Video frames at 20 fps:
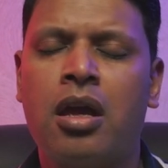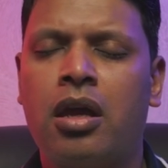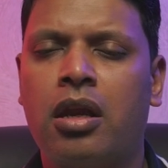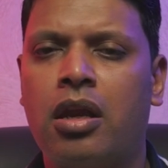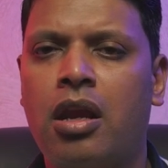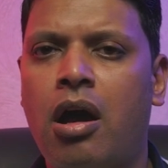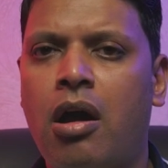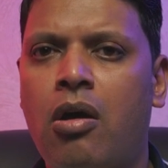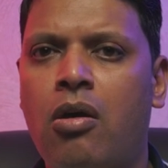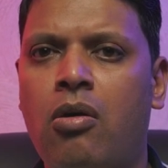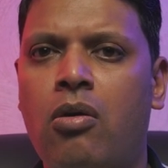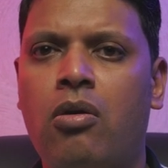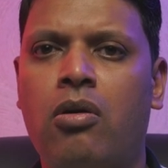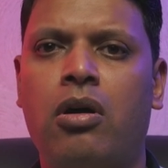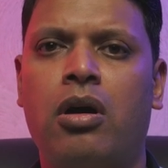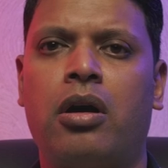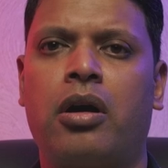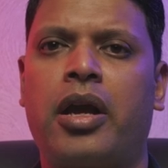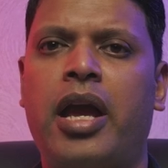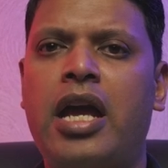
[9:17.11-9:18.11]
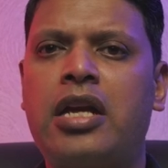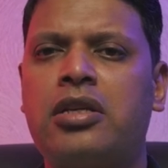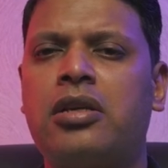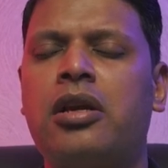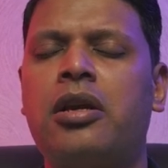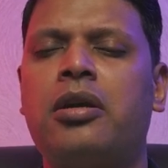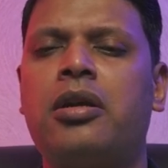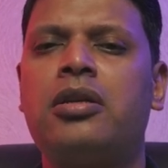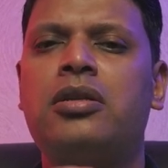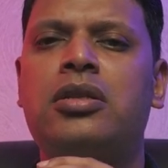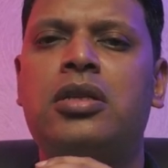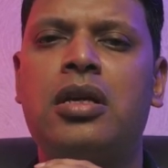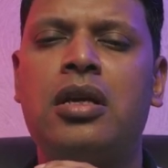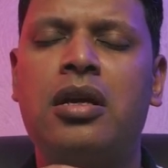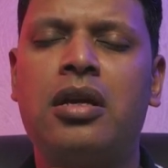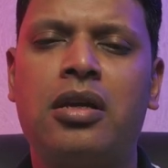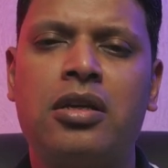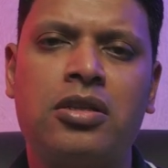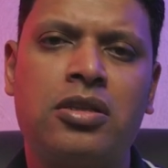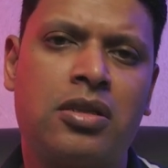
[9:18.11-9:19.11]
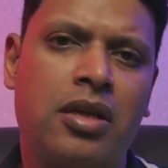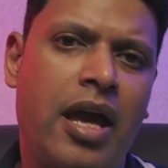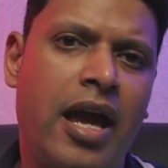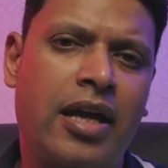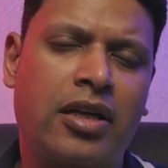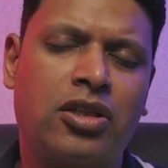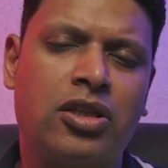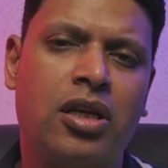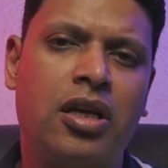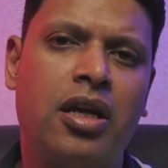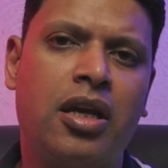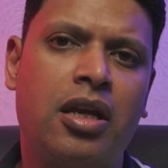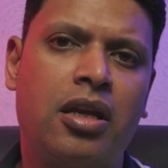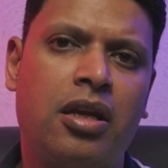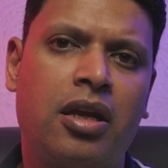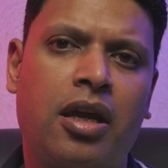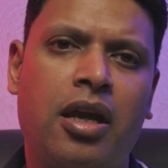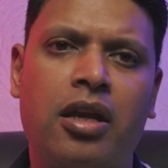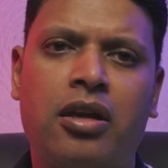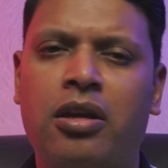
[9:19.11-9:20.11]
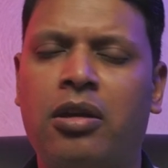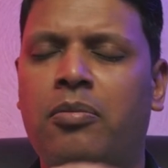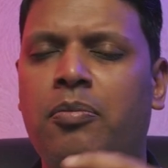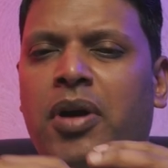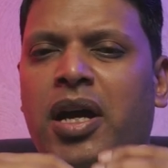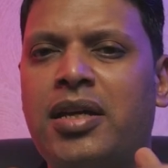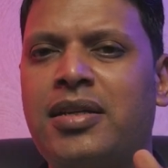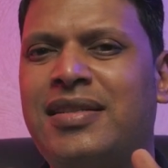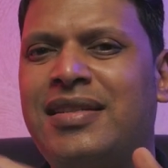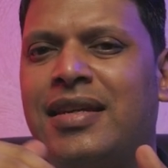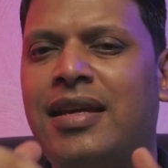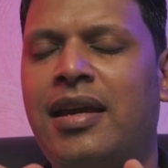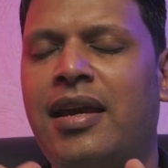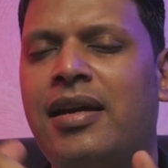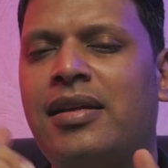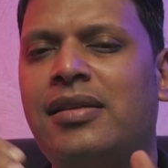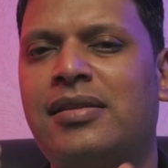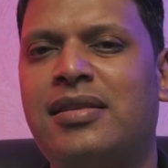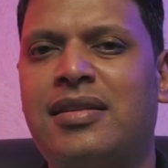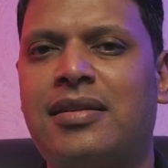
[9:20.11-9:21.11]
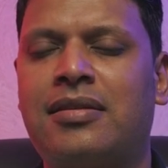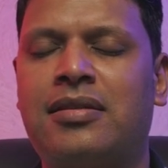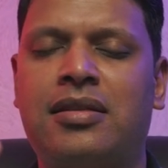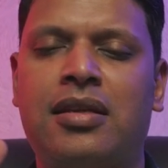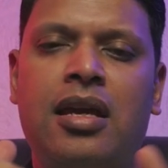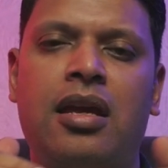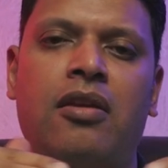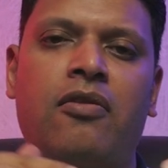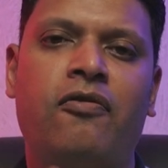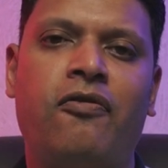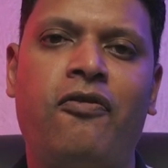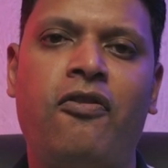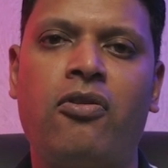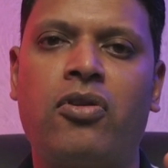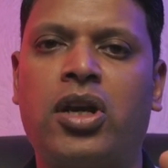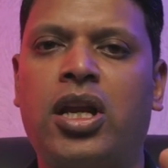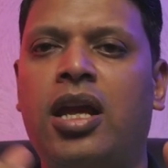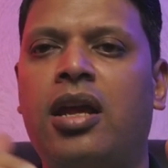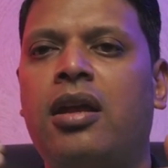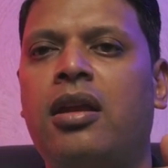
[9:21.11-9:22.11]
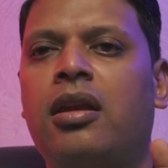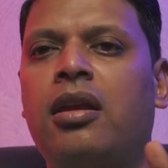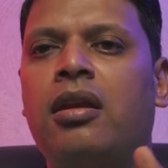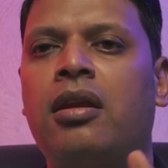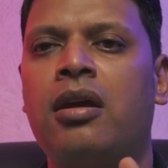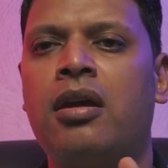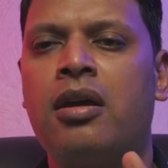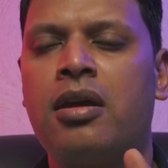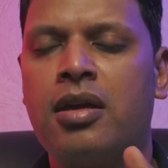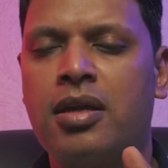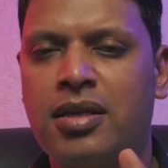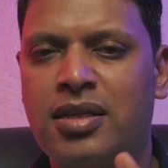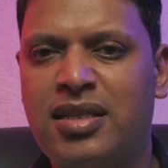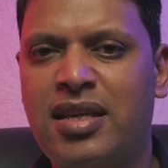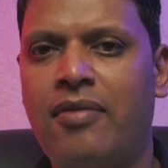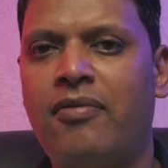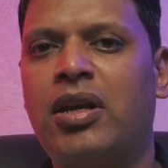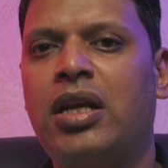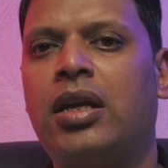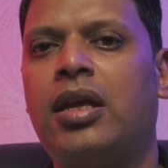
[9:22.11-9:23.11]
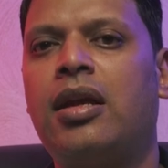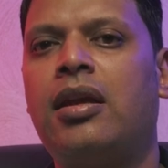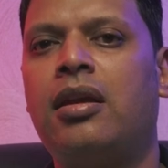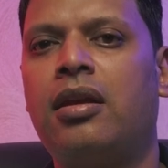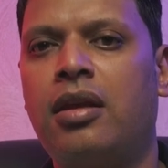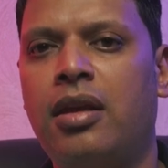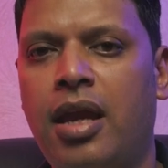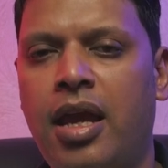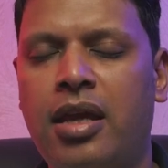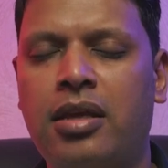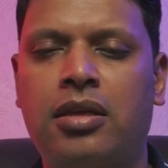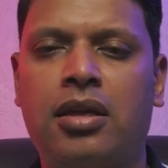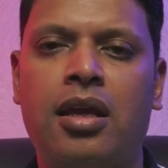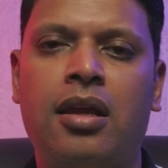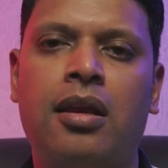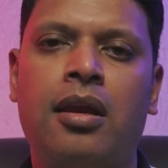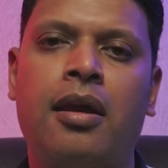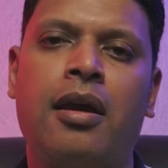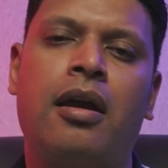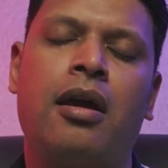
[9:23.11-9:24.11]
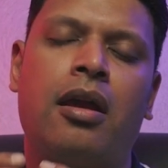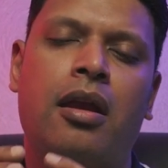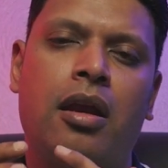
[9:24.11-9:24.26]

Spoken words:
Now cache latency is actually indicated by CL16, 14, 17, 18.